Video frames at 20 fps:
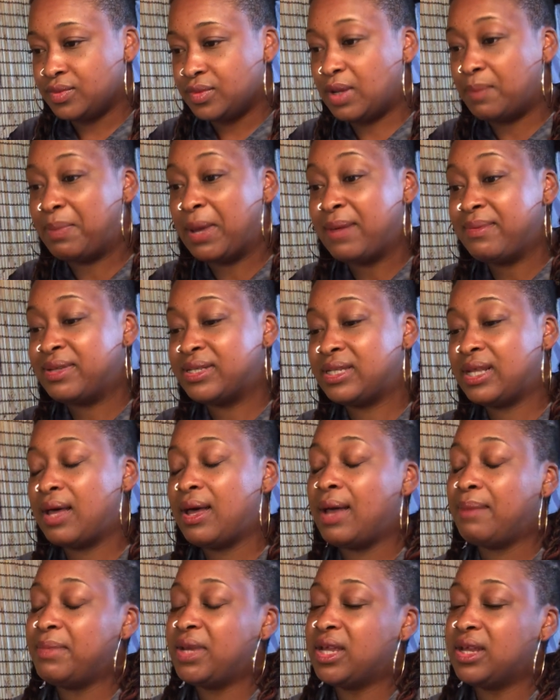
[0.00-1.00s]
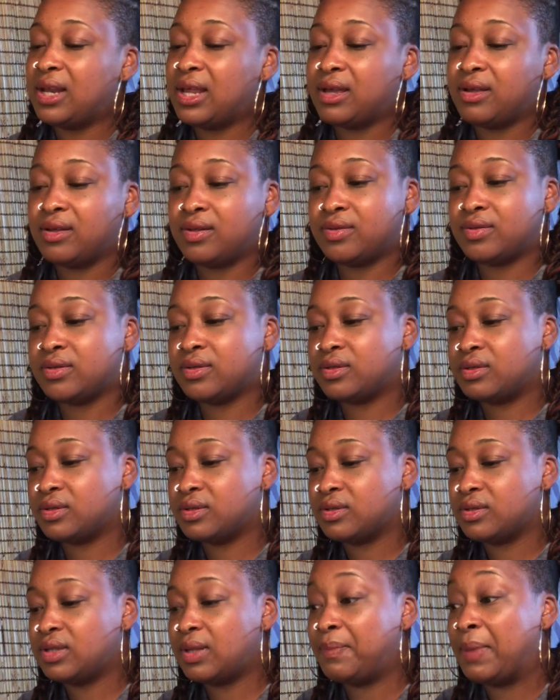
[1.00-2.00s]
The baby step, I mean,
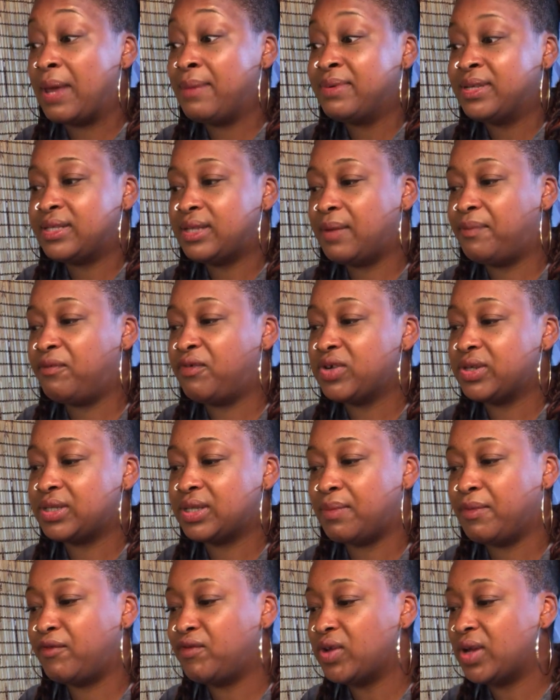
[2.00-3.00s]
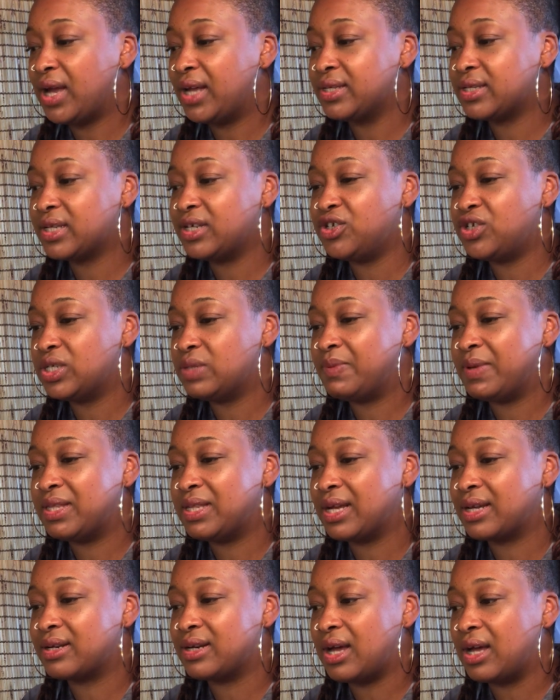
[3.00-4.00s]
the baby step for some of you guys can just be
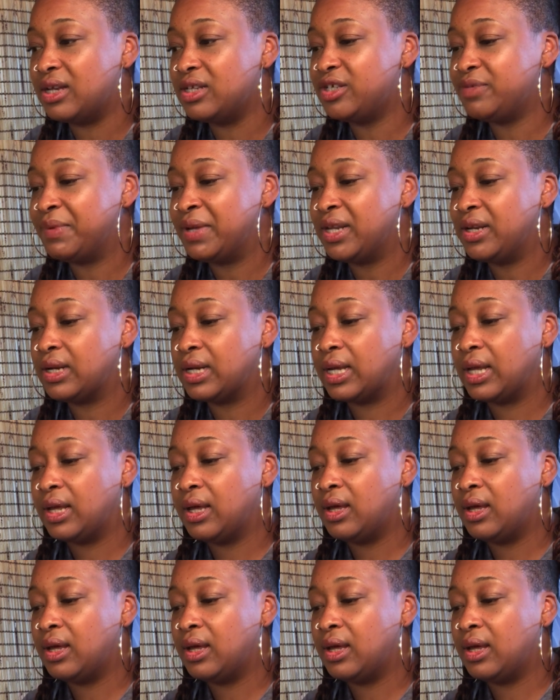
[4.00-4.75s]
the acknowledgement